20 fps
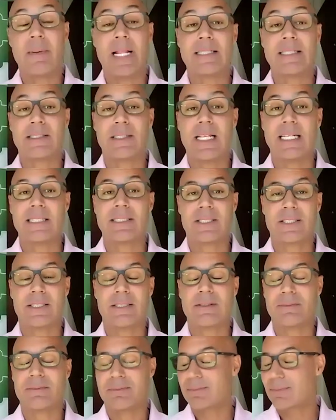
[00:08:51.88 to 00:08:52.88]
I mean, that
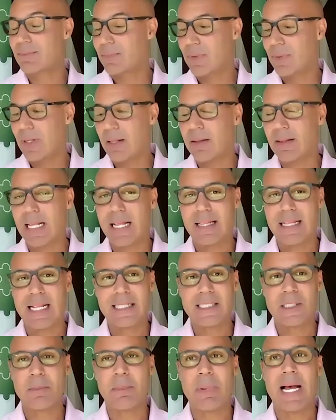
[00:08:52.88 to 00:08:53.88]
that's that
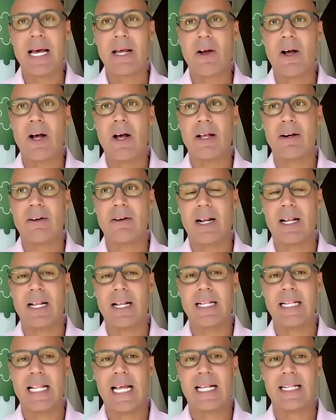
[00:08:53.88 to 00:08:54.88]
that's spot on, right?
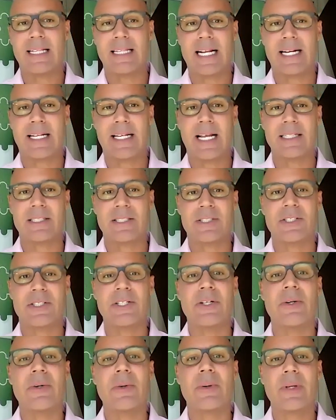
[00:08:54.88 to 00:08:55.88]
And that that gets
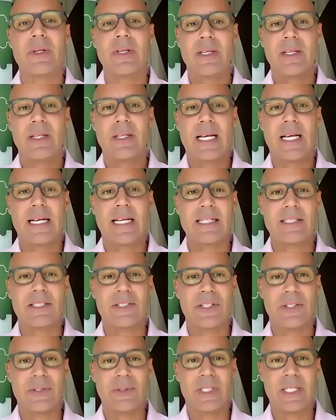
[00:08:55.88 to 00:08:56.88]
to that
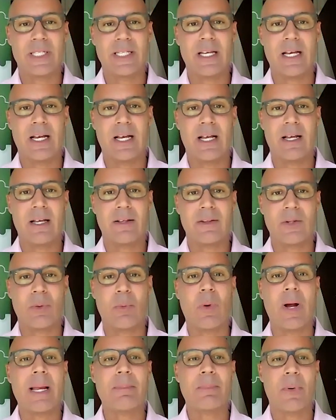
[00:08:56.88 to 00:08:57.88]
gets to the uh, the
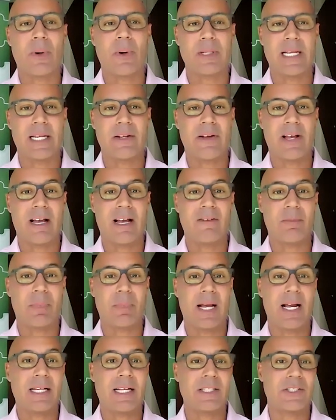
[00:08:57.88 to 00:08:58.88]
whiteboard that you have
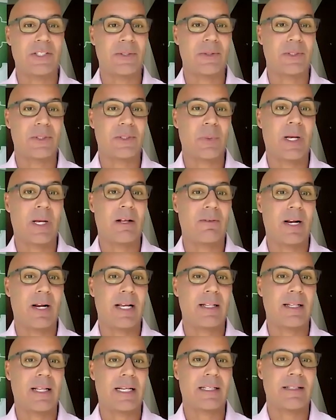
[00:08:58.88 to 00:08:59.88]
behind you as well, yeah.
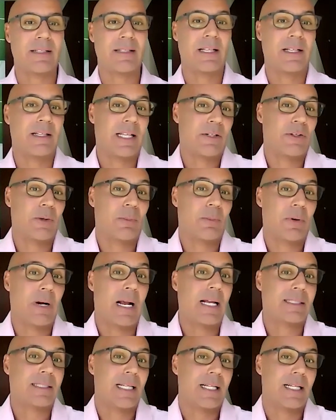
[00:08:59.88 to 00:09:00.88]
right? Like your
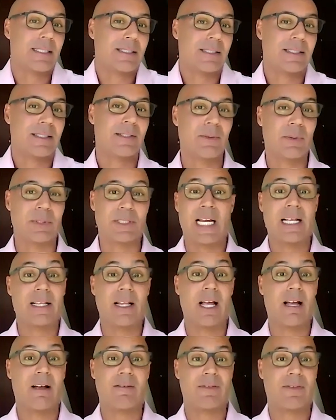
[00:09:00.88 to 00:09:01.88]
process, which I
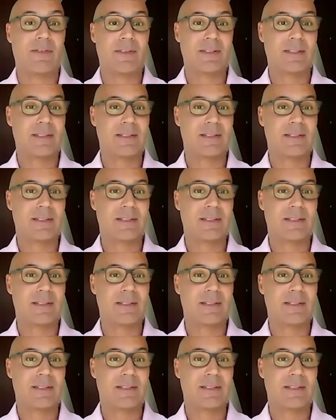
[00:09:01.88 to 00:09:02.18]
love.